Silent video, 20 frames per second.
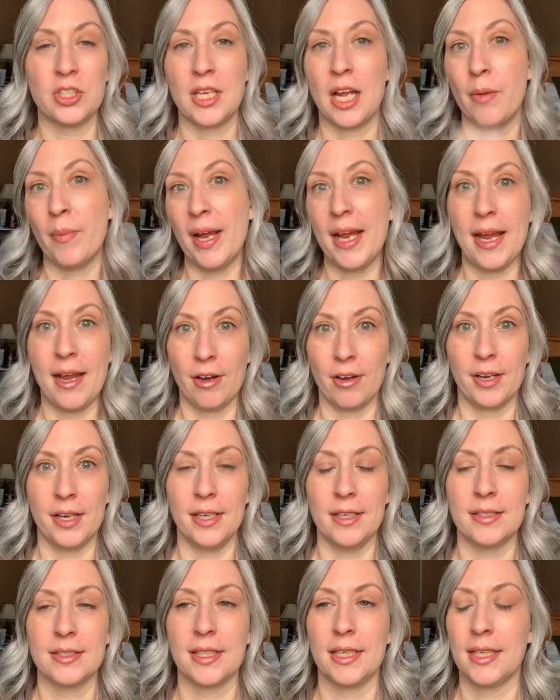how my hair
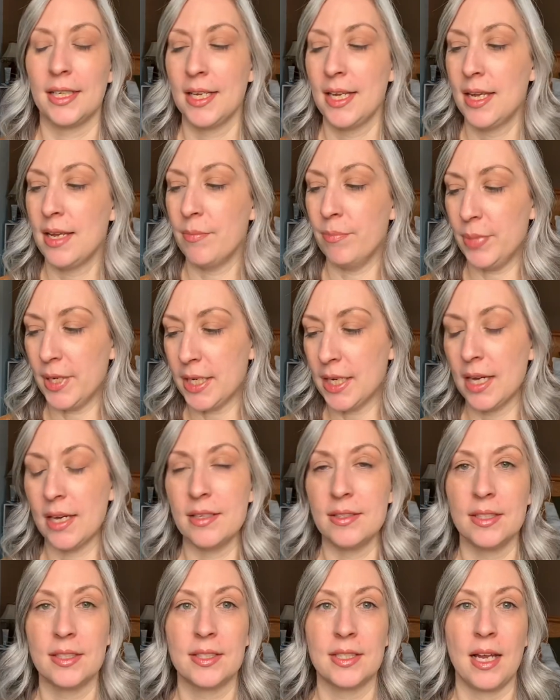is. Like because
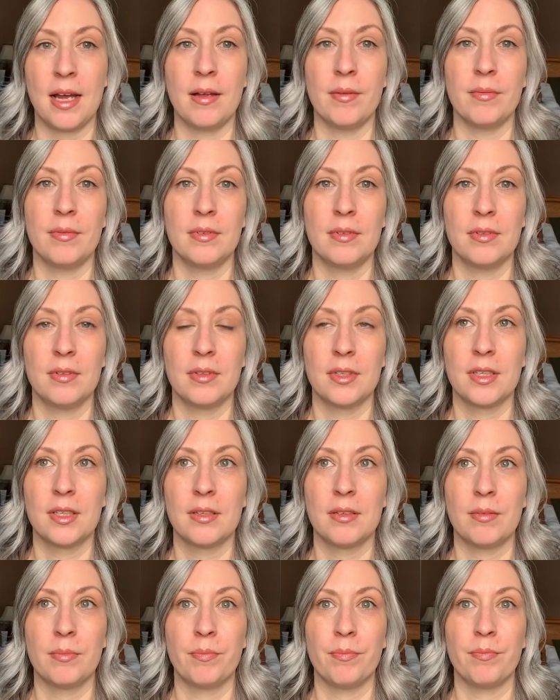it's not,
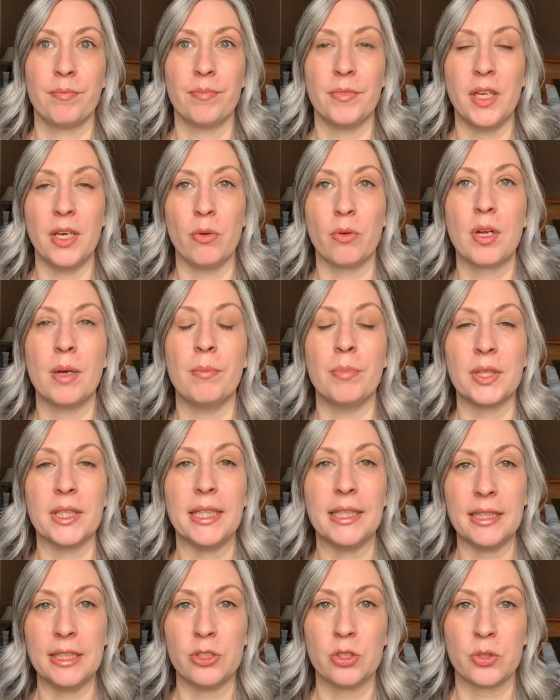you know,
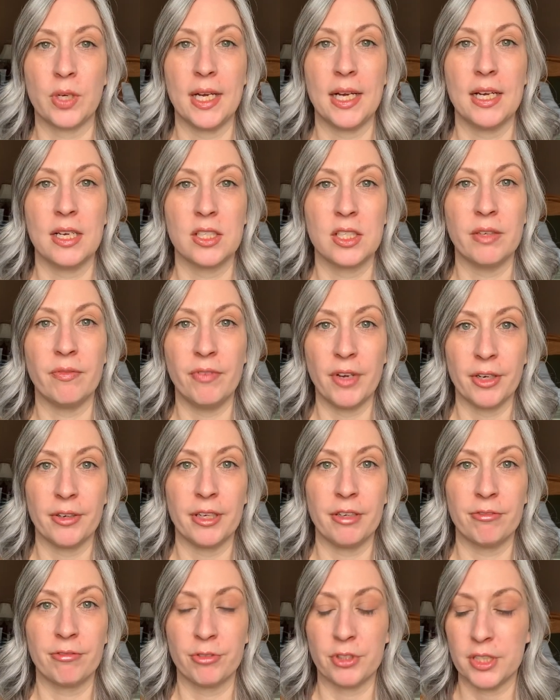completely straight and it's very
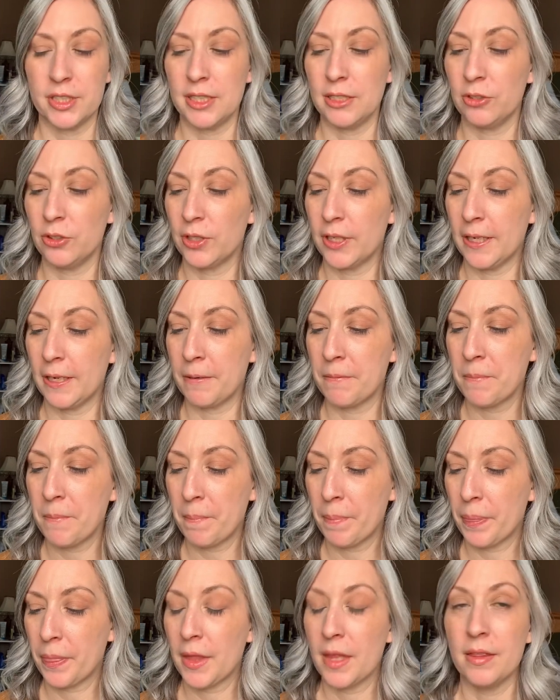frizzy looking,
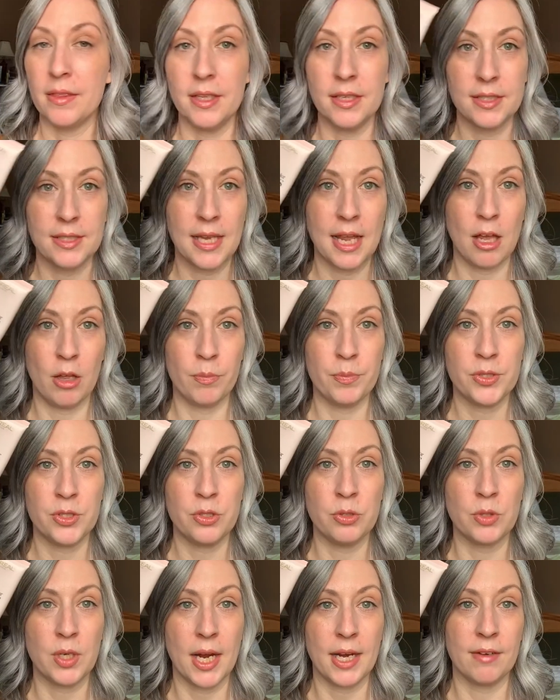this helps
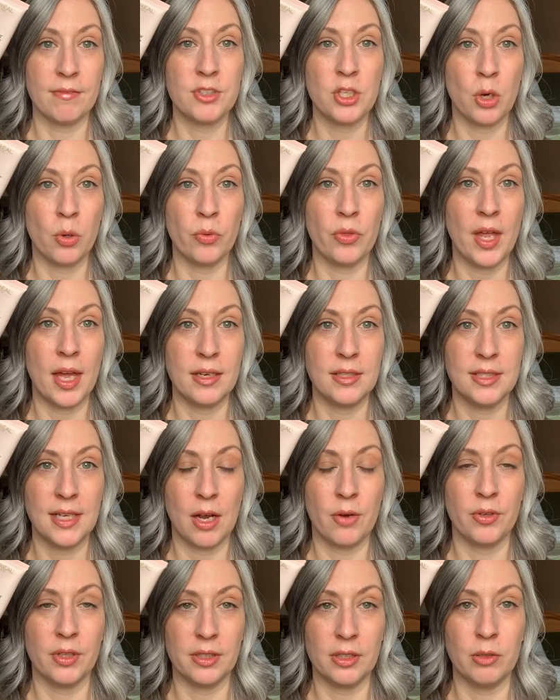to kind of tone that
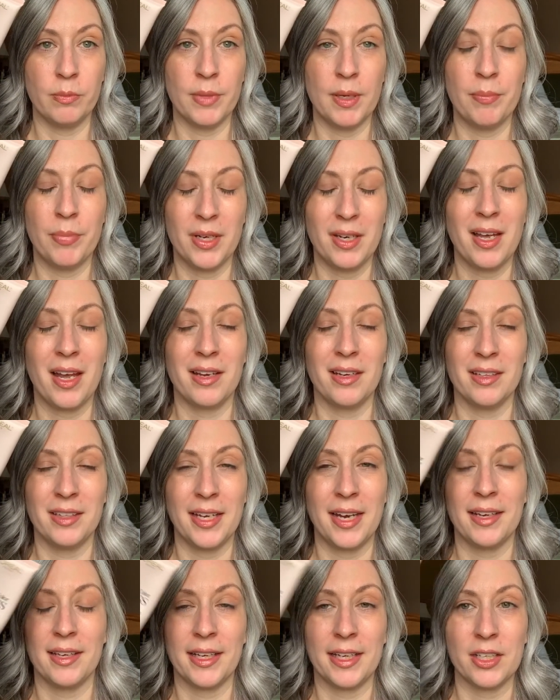down a little bit, but not,
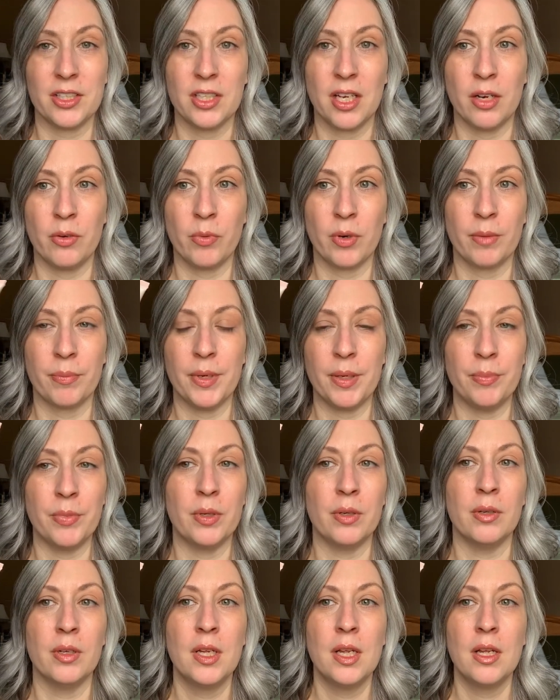not like a ton where
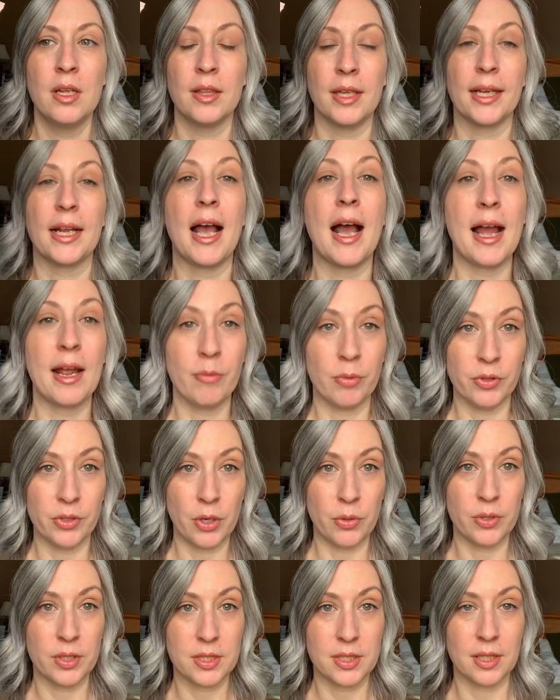people, like I will
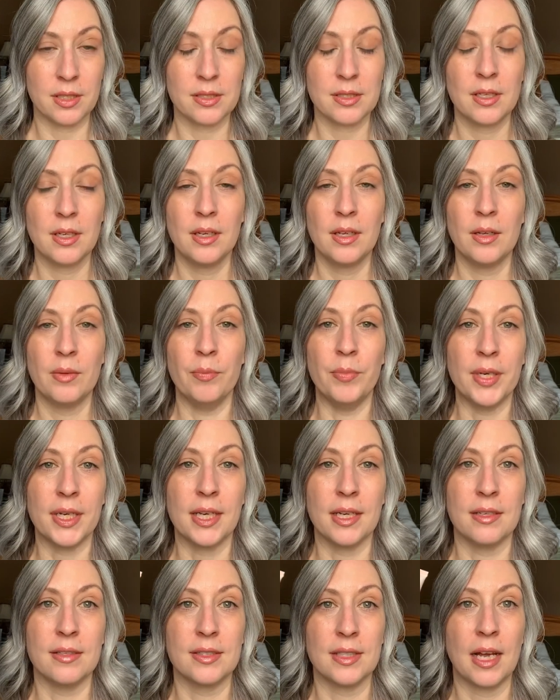notice it
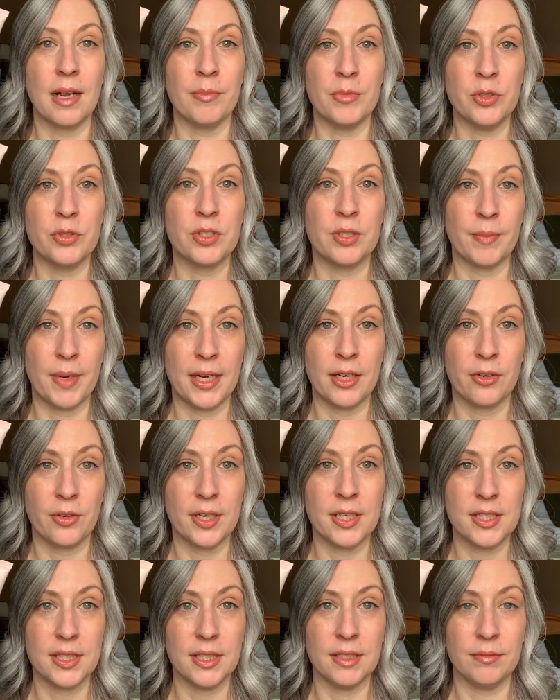because I'm used to my
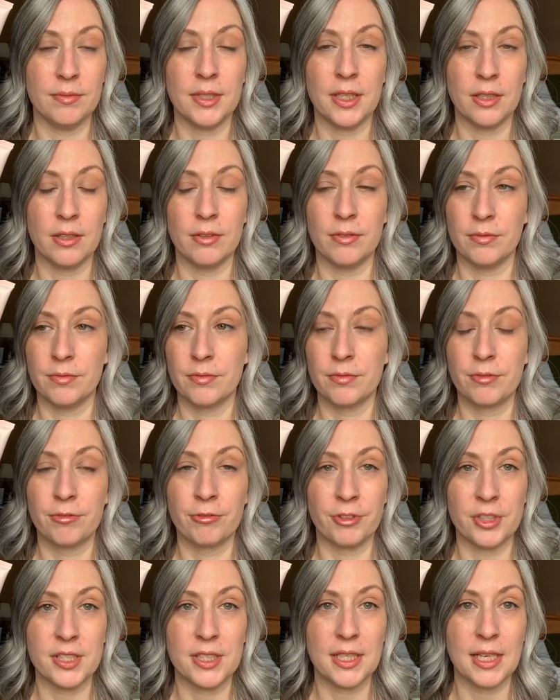crazy, you know,
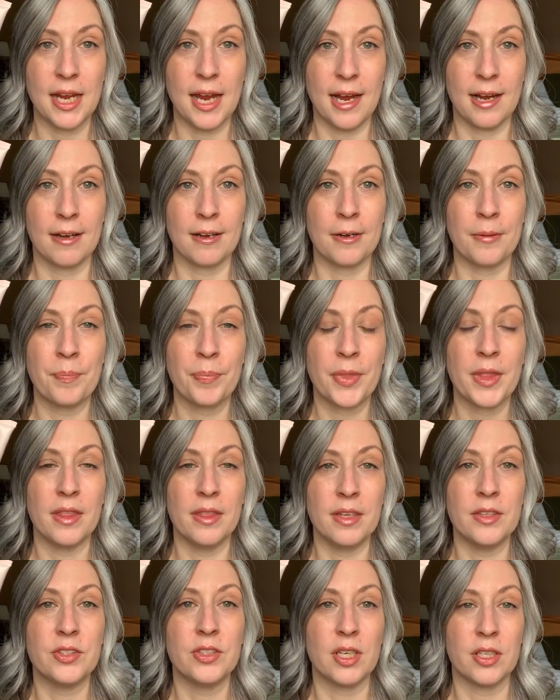frizzy hair
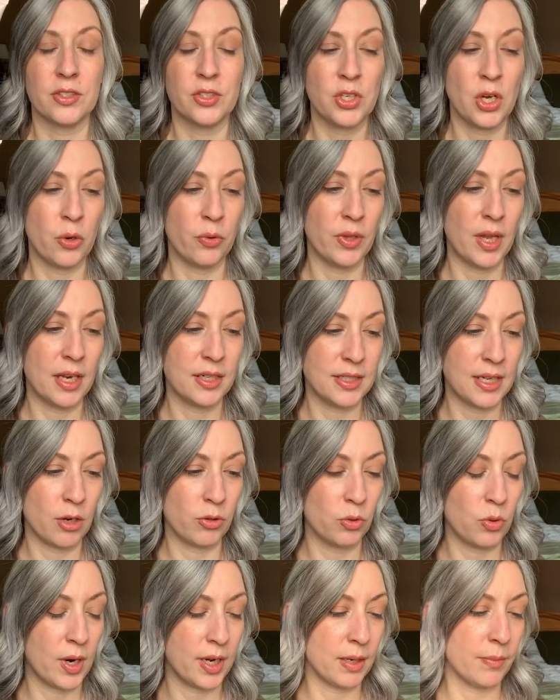this does tone that down
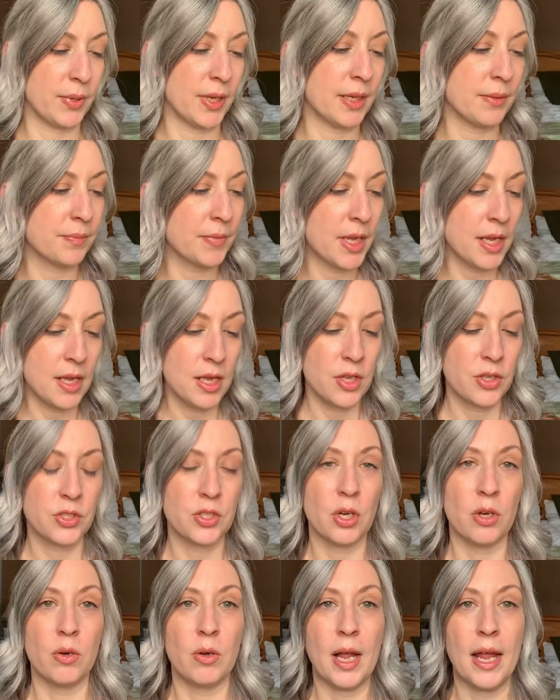quite a bit.
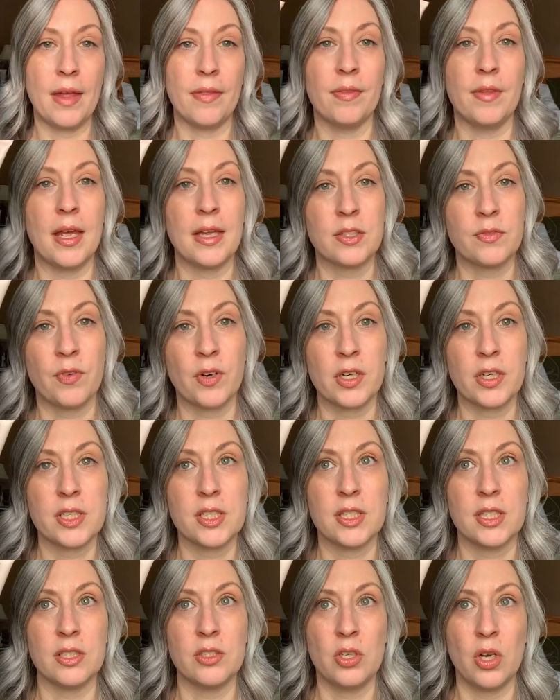So, and as far as
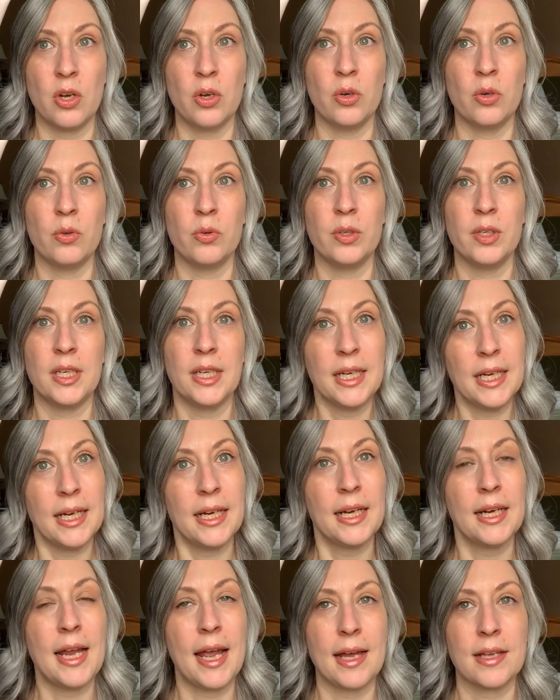the
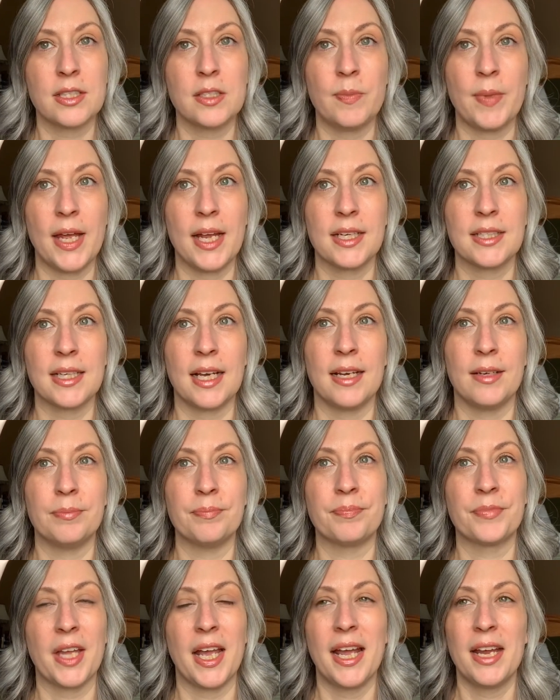toning aspect, um,
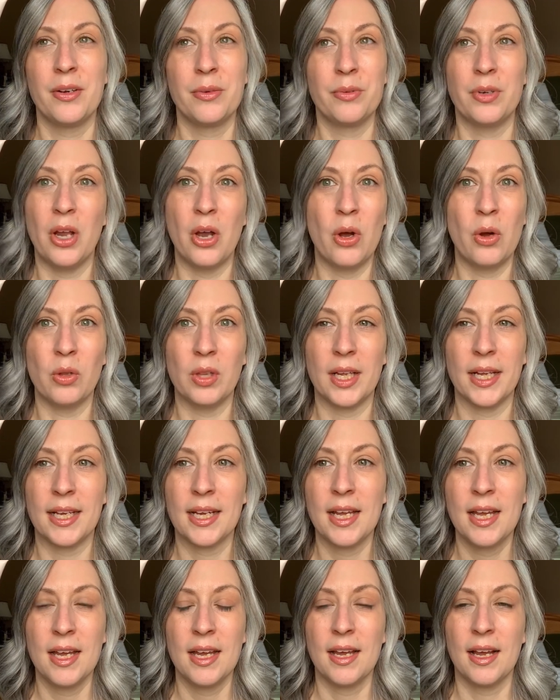I don't know, like,
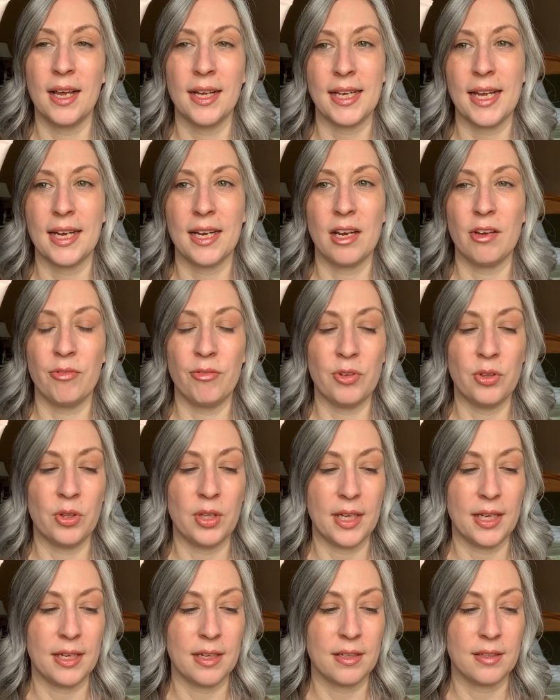again, I feel
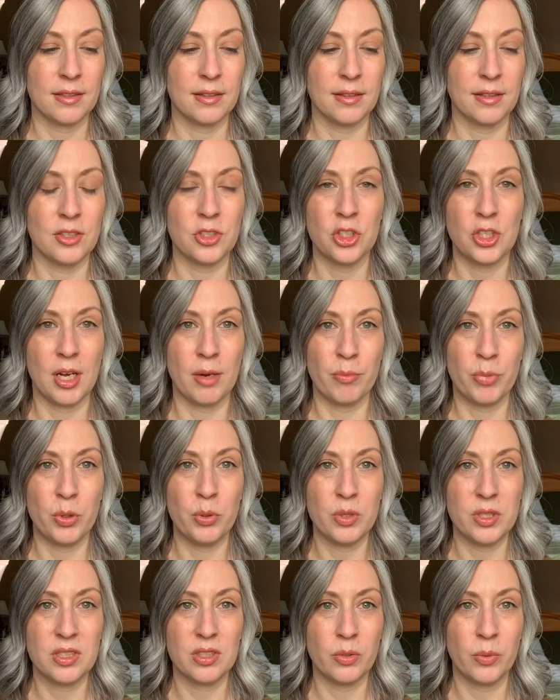like the shampoo
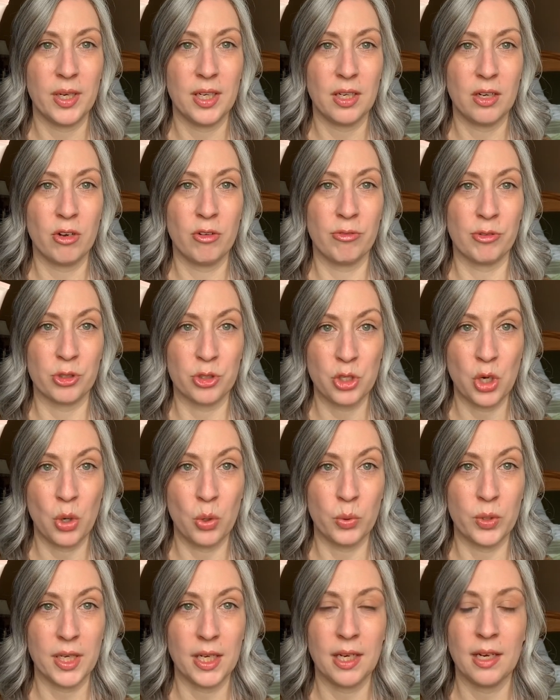is the way to go for
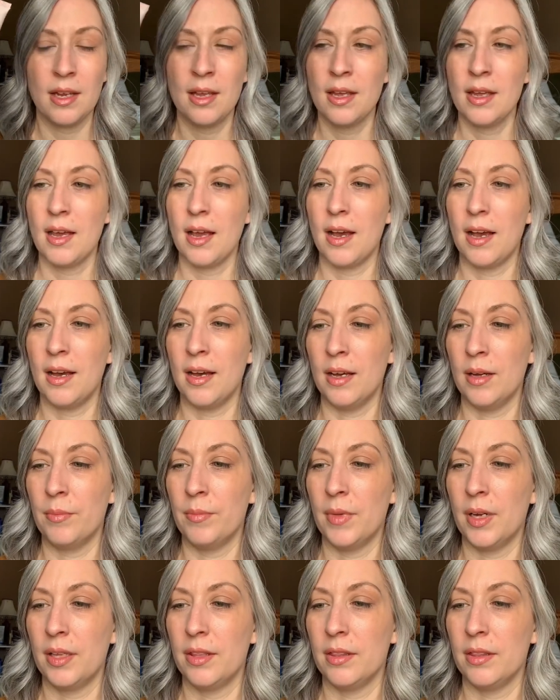toning. Um,